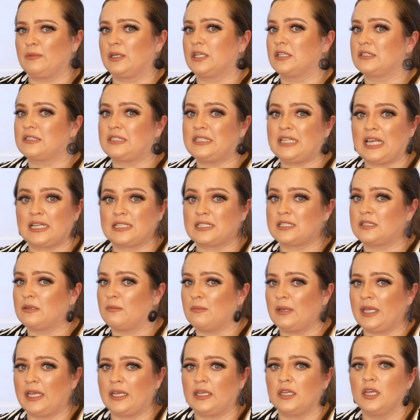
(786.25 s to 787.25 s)
because that's the
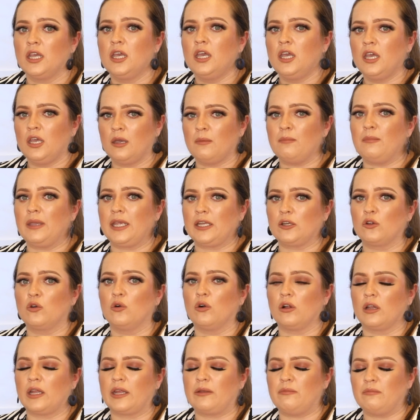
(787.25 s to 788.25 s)
main
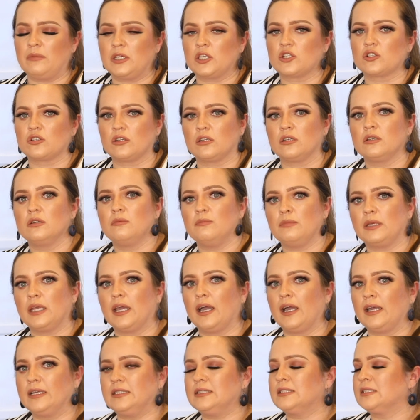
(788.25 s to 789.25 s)
goal and mission
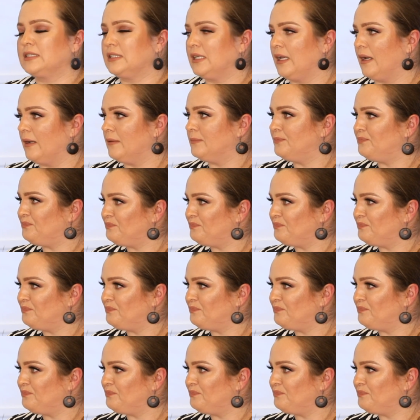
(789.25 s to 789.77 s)
behind, yeah.